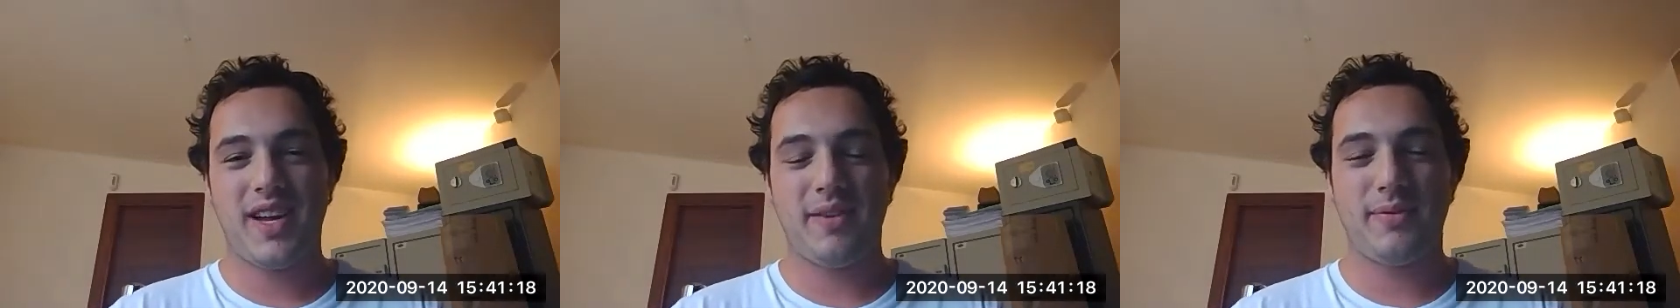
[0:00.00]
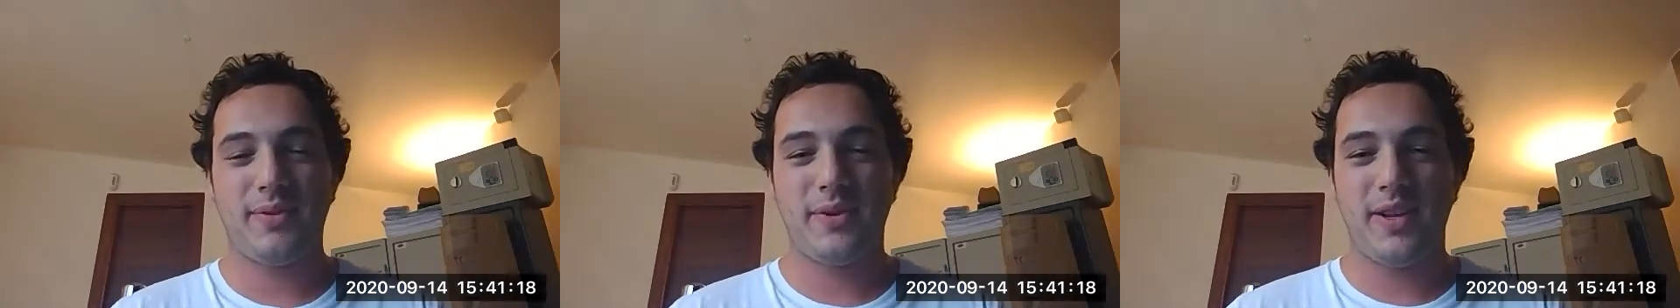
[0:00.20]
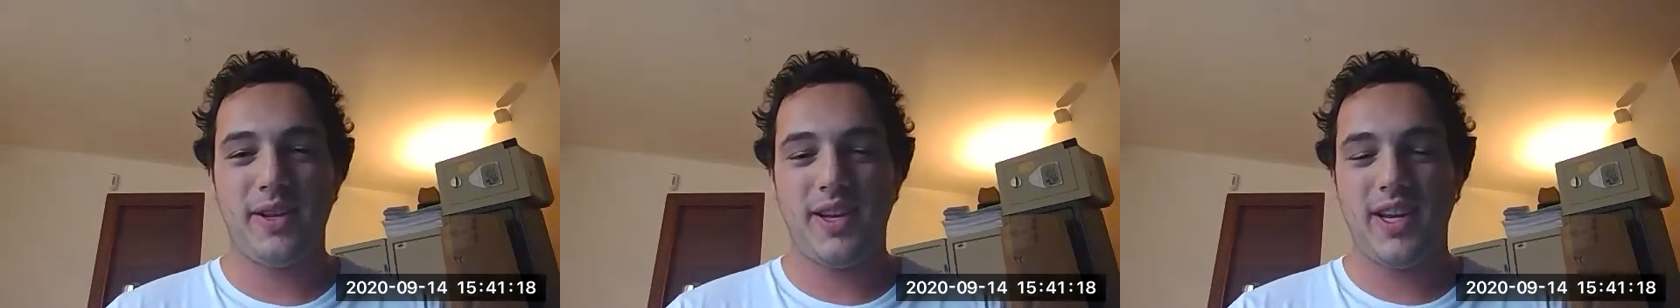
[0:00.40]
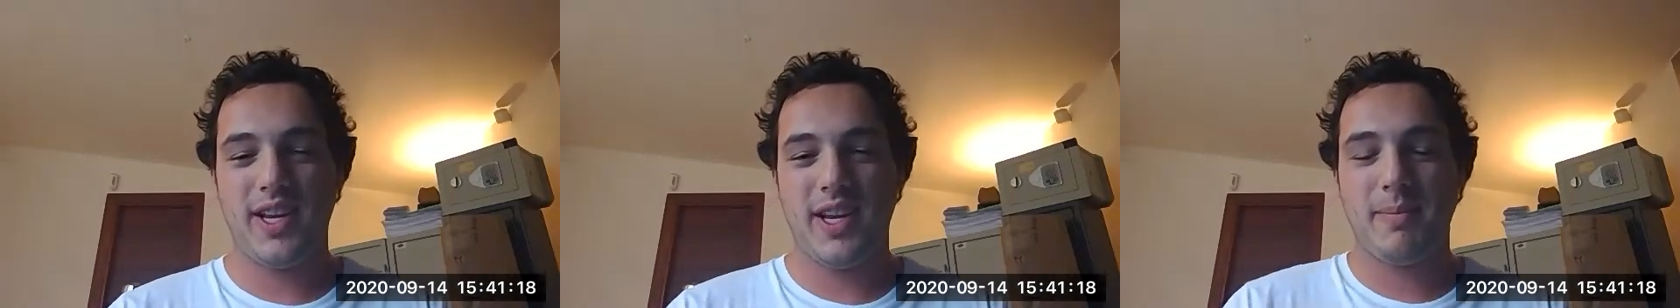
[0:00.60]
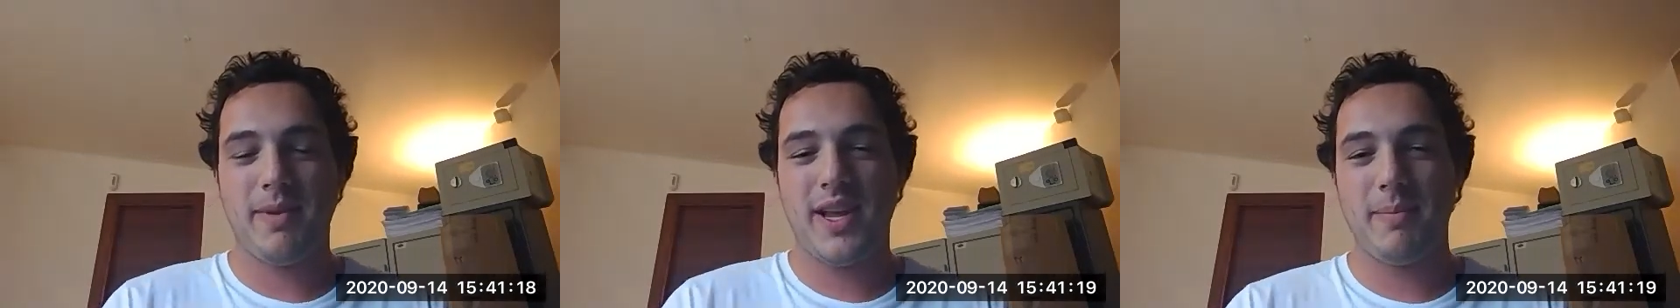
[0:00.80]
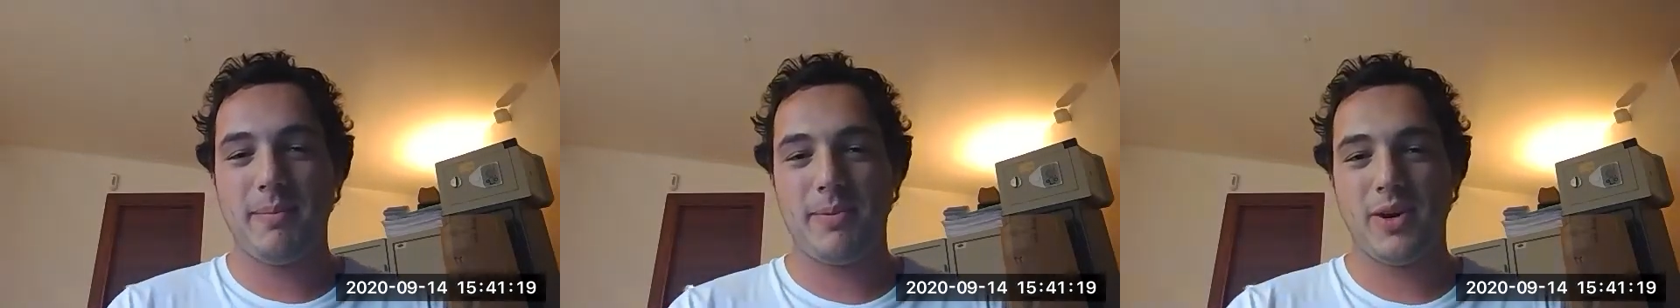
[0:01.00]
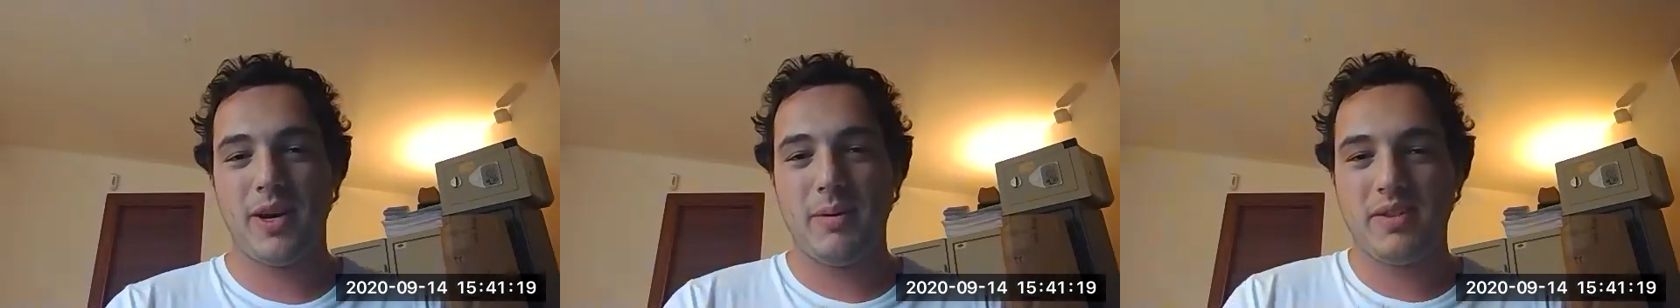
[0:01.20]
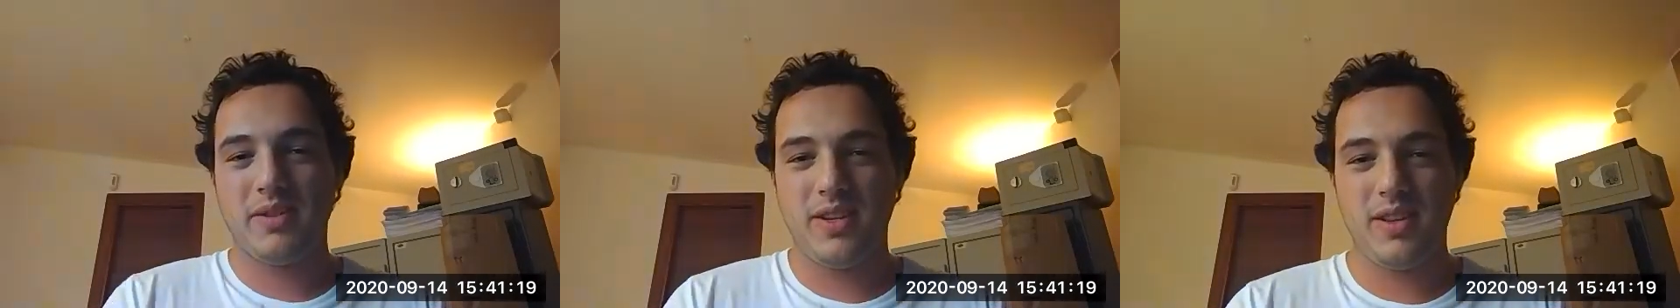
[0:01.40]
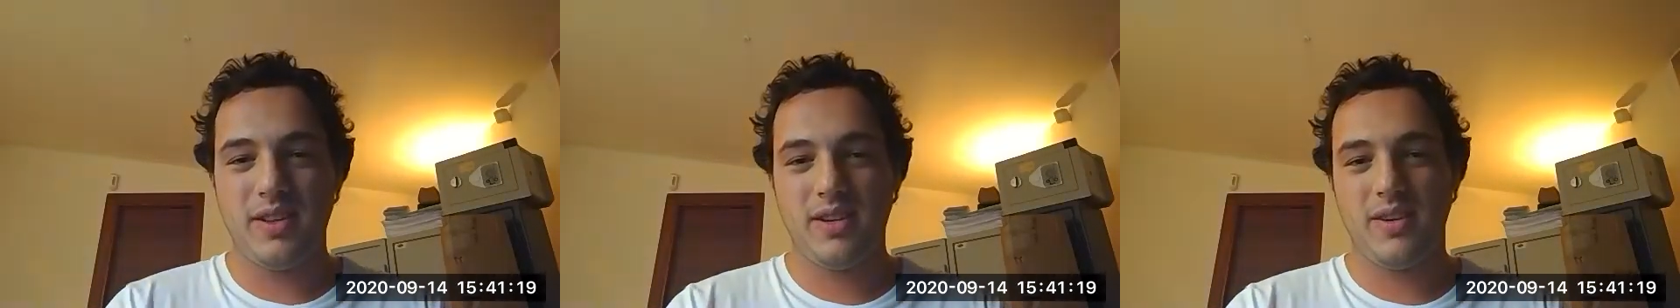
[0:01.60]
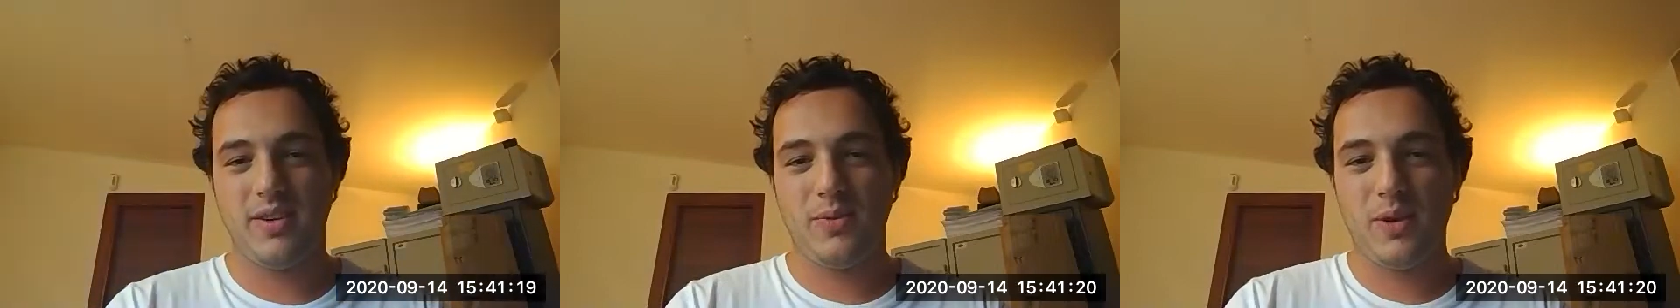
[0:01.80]
for the MIM programs in
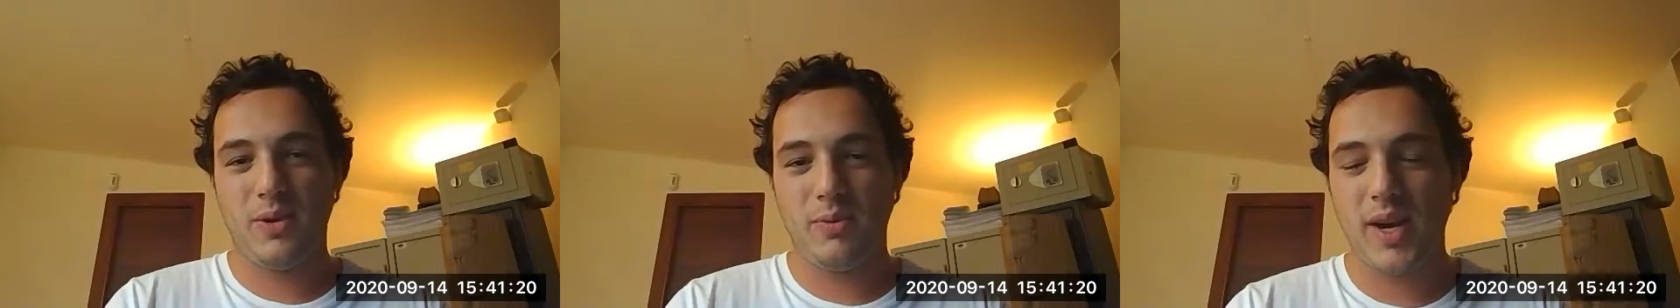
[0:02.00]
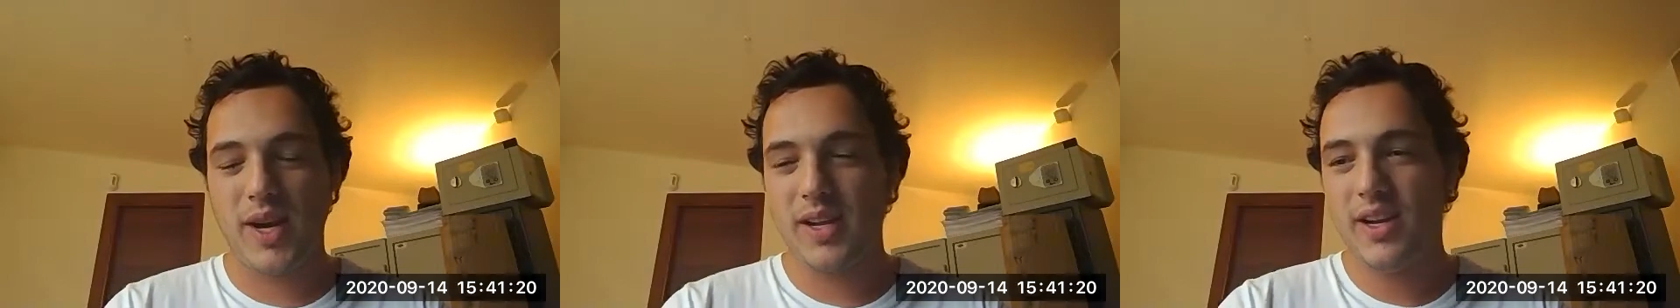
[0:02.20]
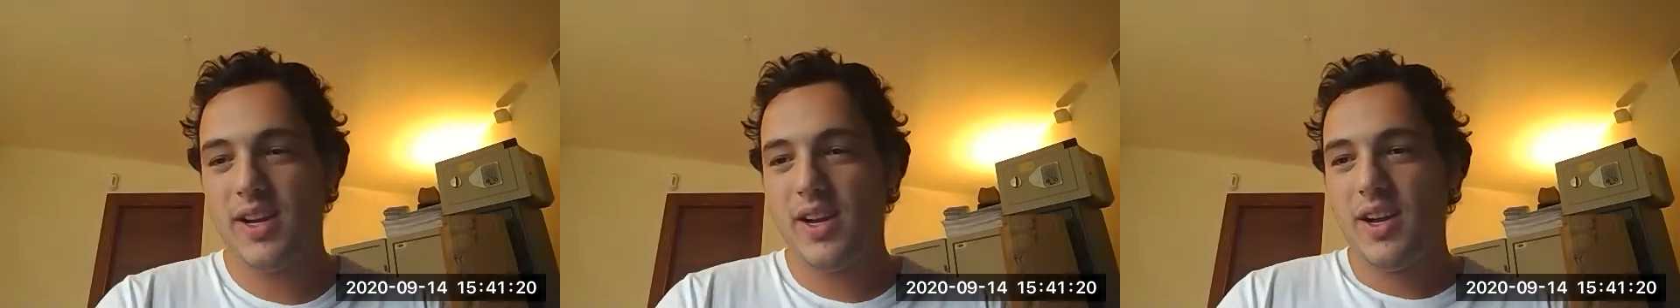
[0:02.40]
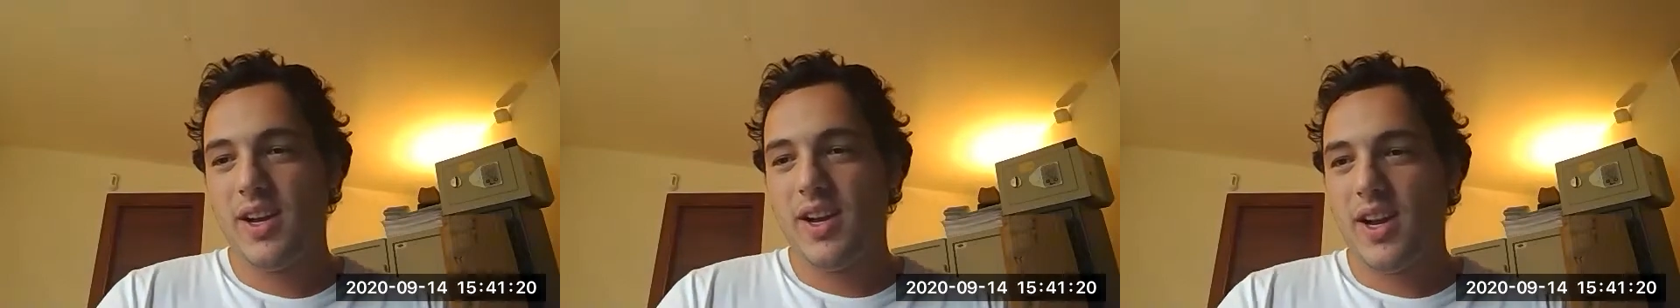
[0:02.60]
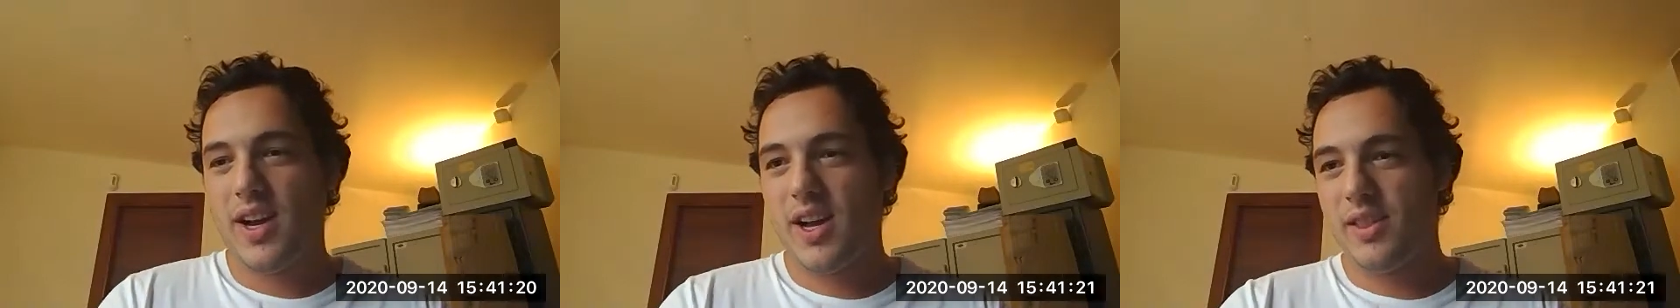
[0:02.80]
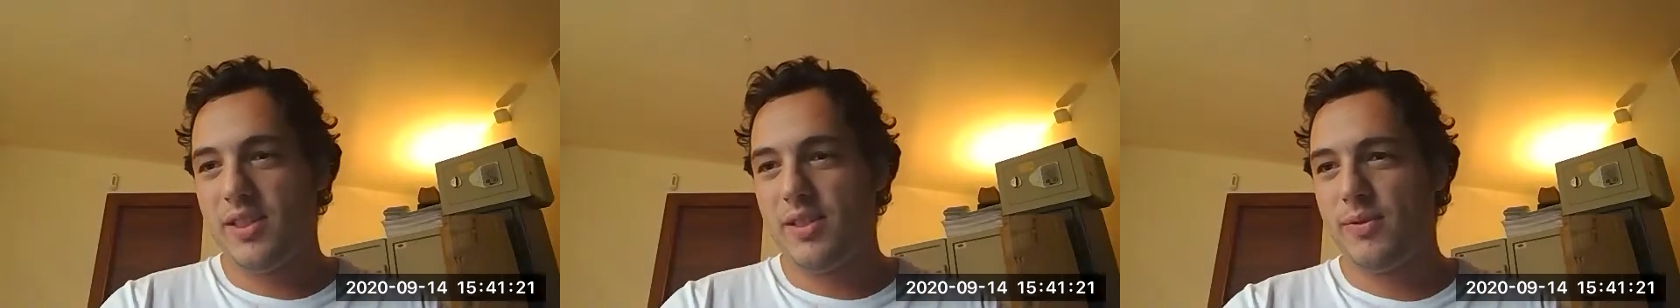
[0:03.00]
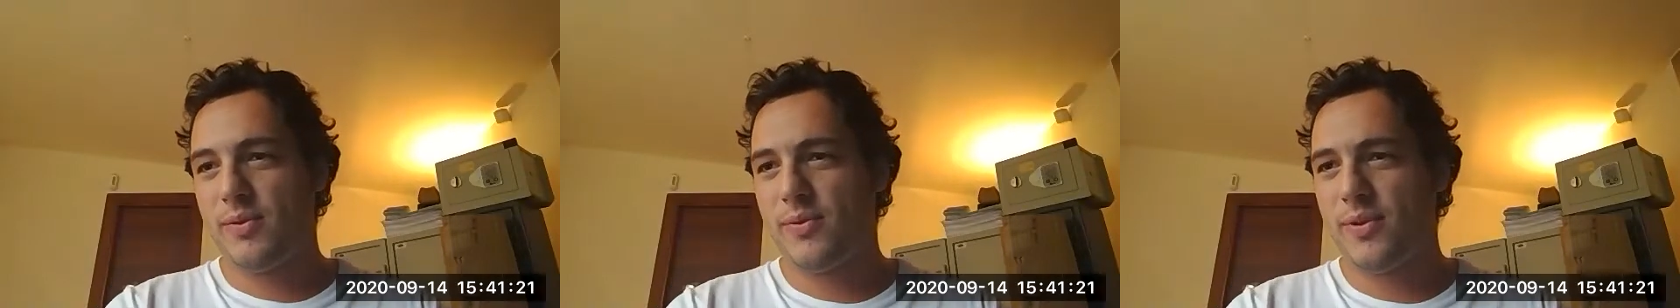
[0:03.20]
worldwide, and